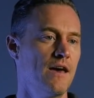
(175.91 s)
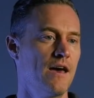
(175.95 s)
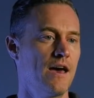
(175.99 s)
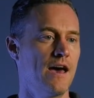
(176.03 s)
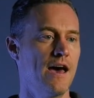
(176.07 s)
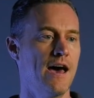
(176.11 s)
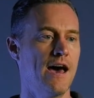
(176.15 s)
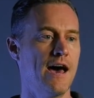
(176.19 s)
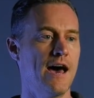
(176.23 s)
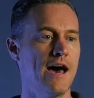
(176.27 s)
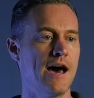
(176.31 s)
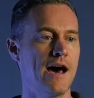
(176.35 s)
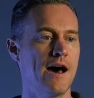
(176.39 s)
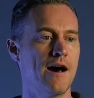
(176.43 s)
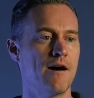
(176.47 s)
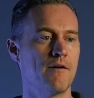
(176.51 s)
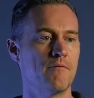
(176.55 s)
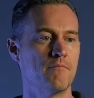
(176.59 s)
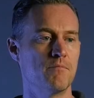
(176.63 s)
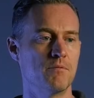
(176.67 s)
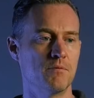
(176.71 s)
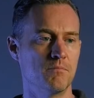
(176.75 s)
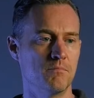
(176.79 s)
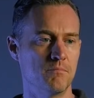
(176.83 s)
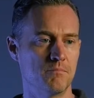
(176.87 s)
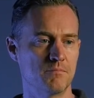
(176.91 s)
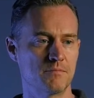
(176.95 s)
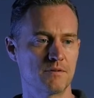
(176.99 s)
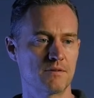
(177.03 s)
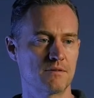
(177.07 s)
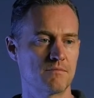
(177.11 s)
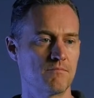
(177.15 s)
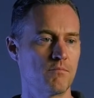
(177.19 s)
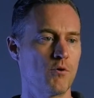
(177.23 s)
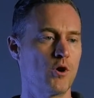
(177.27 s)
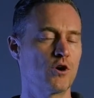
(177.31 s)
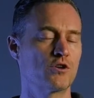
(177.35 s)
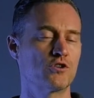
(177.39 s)
Uh, we
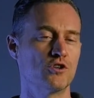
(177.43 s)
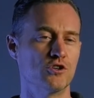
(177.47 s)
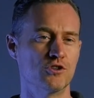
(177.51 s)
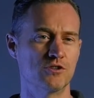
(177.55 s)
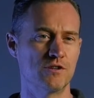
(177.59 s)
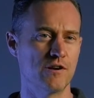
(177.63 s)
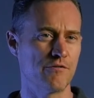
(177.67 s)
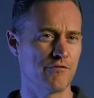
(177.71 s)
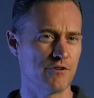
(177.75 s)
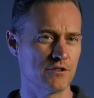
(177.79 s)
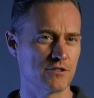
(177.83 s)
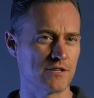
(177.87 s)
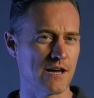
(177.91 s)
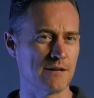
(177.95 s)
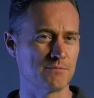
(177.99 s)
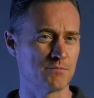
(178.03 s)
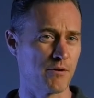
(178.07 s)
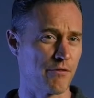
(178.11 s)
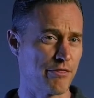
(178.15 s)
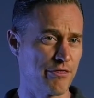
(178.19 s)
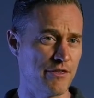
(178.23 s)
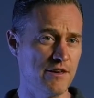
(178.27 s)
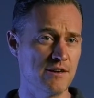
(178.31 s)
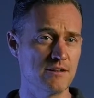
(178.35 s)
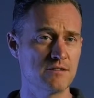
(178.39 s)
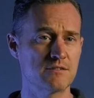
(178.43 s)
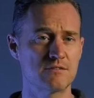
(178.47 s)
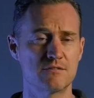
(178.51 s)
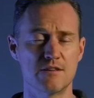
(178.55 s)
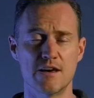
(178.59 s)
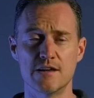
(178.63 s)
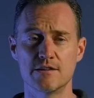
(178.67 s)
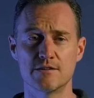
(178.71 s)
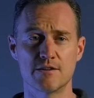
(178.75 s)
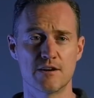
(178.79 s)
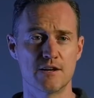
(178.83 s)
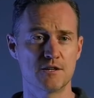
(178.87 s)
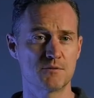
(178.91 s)
worked on different types of things. The
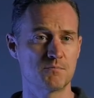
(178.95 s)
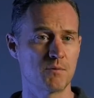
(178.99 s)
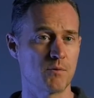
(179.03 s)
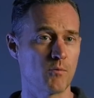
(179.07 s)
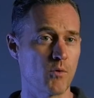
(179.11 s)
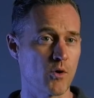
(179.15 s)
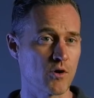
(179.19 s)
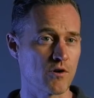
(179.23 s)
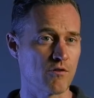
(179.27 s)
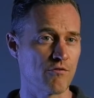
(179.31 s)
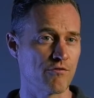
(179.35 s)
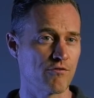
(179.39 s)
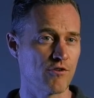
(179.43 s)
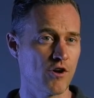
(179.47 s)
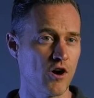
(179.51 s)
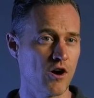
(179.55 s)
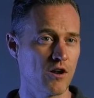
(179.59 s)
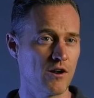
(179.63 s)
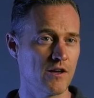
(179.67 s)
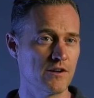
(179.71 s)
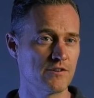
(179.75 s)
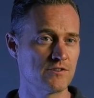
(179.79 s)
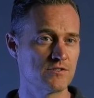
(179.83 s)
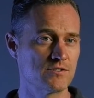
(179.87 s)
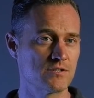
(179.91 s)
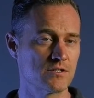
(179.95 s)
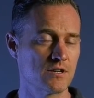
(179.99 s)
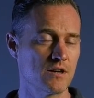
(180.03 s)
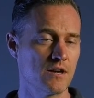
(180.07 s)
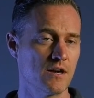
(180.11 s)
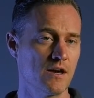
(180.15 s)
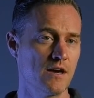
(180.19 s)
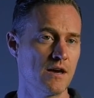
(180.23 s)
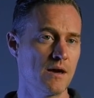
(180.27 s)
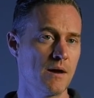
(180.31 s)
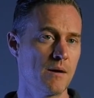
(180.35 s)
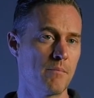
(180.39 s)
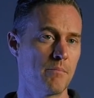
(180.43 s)
engine has been working flawless,
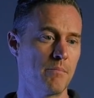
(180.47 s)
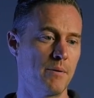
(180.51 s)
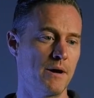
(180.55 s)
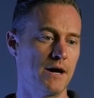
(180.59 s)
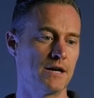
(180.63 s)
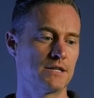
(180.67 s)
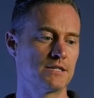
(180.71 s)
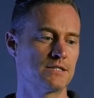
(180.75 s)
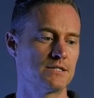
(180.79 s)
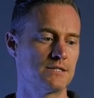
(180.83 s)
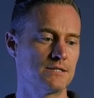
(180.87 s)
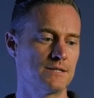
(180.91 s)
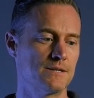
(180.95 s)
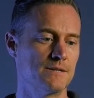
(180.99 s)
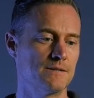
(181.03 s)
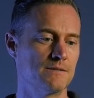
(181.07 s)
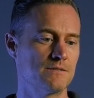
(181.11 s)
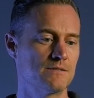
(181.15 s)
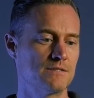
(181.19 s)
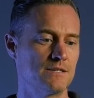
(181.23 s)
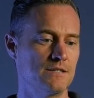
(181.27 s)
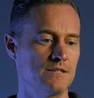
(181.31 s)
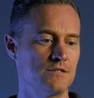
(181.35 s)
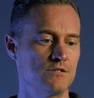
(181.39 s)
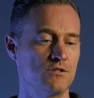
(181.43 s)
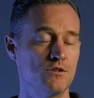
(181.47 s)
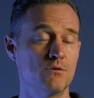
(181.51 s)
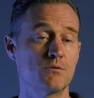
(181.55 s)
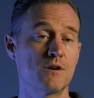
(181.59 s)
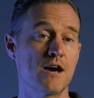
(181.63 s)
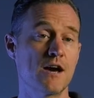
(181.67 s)
but uh, since you